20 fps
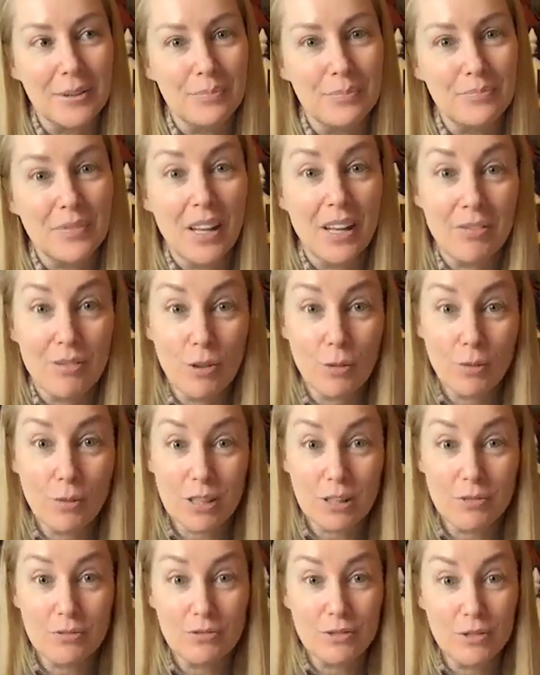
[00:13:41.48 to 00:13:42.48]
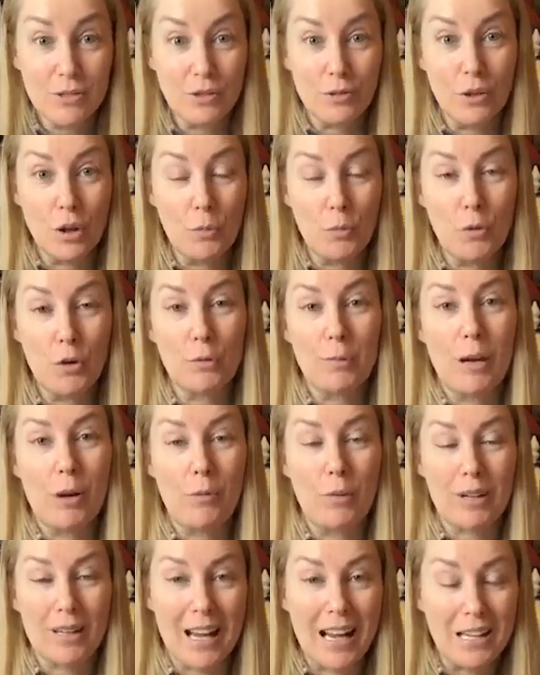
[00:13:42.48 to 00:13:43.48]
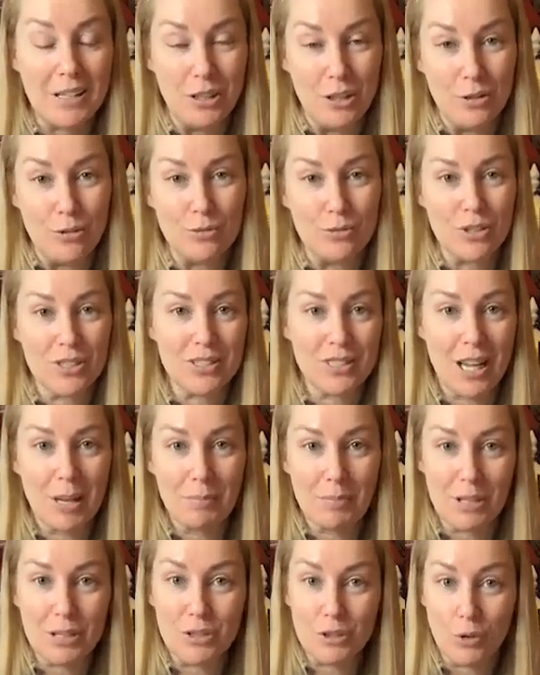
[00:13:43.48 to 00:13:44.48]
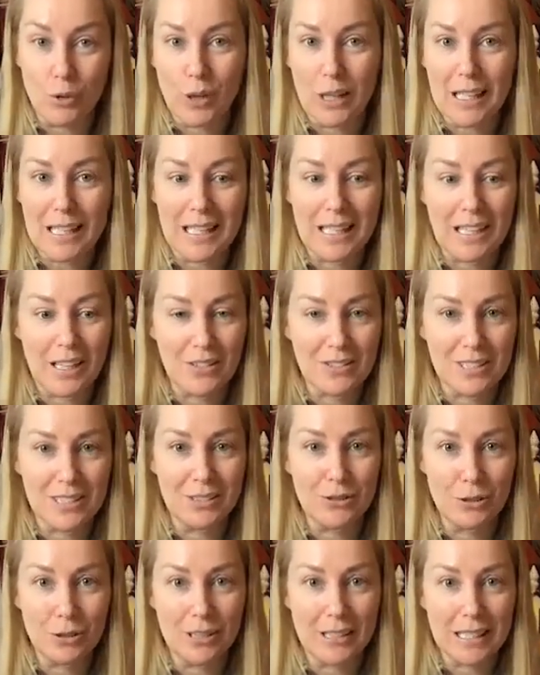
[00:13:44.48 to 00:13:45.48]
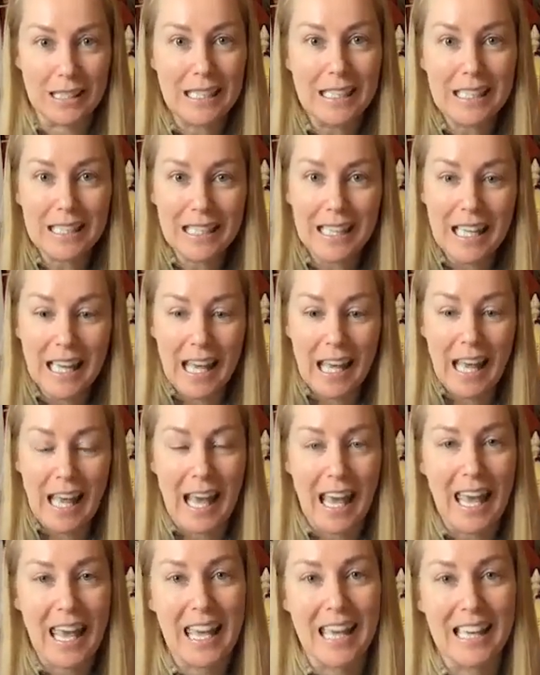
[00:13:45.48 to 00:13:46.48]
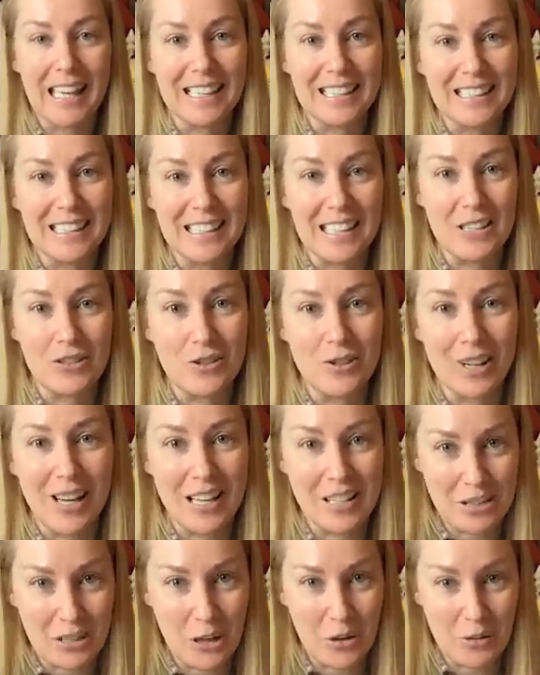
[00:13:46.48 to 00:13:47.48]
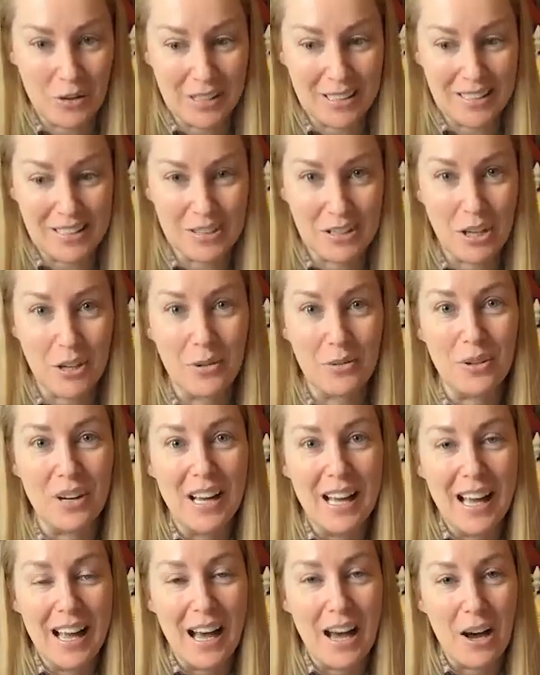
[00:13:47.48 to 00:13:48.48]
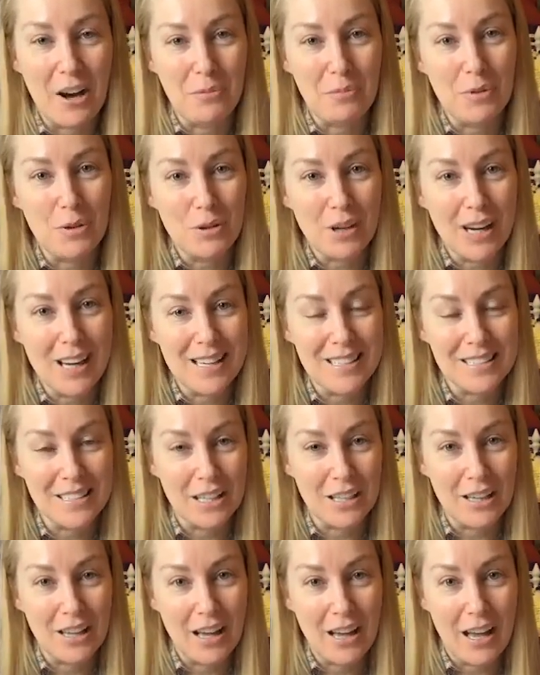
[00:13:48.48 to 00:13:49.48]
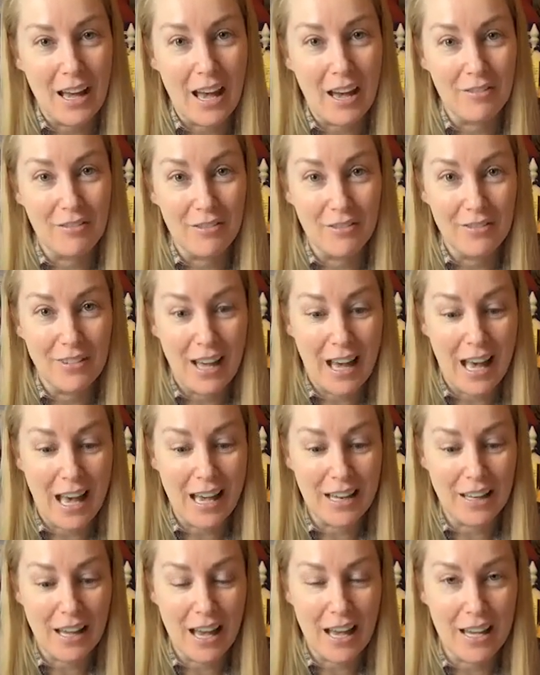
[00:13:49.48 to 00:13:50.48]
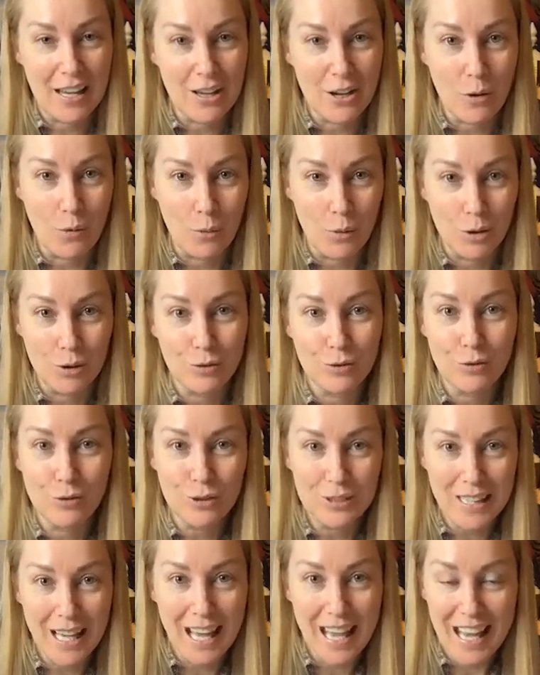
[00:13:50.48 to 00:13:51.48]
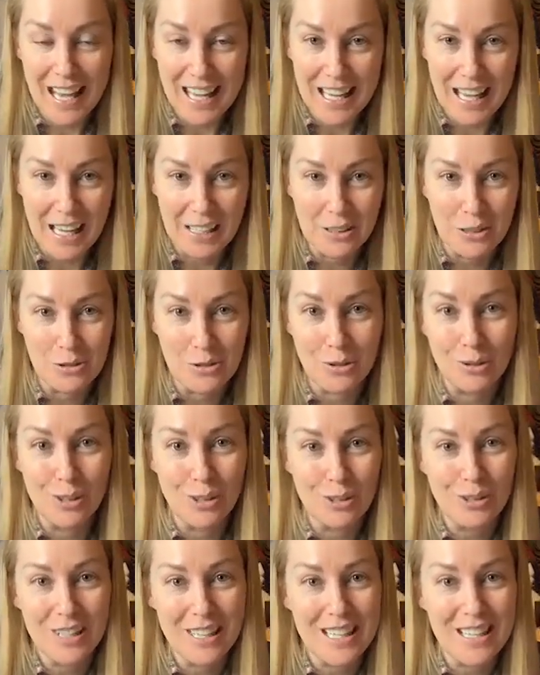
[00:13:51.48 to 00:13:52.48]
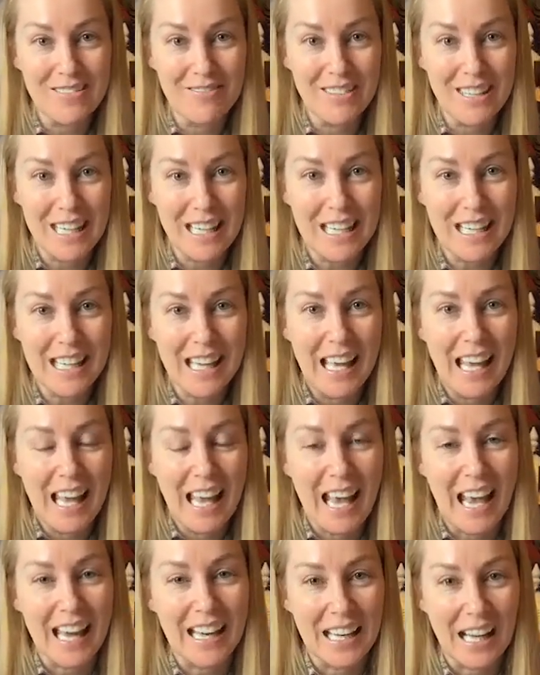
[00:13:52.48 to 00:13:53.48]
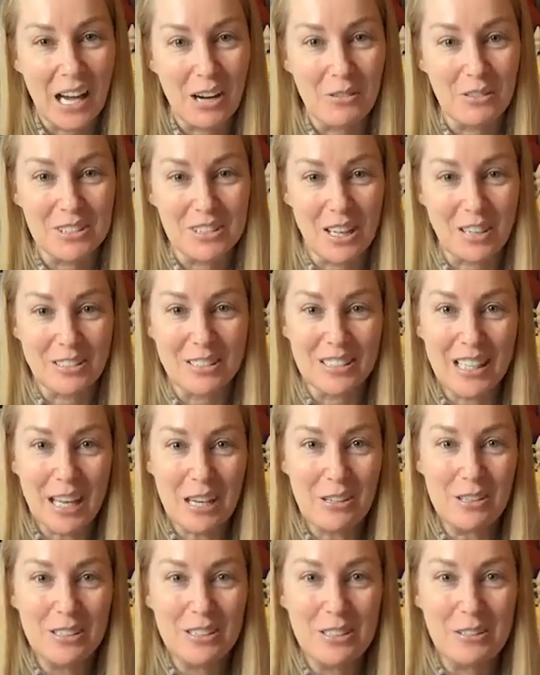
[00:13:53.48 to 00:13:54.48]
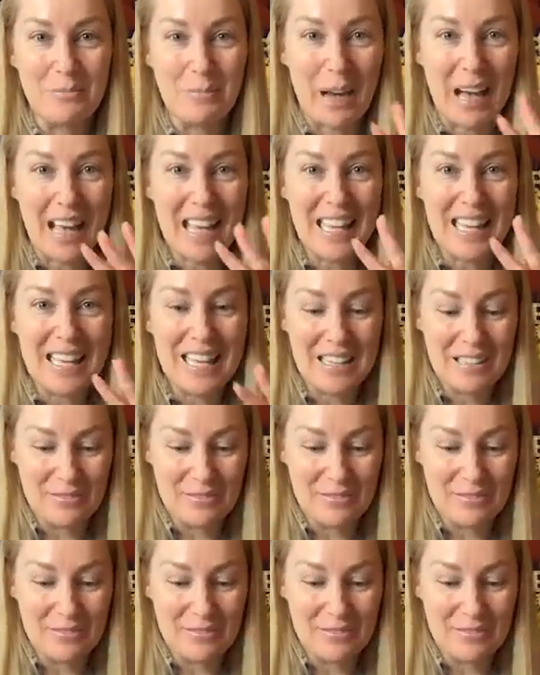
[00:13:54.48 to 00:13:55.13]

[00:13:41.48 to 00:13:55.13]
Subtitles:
if you want to know more about what I do, just type in join and I'll send you a link and get you guys going. So I hope you guys have had a wonderful day and enjoy your evening, and I will talk to you later. Bye.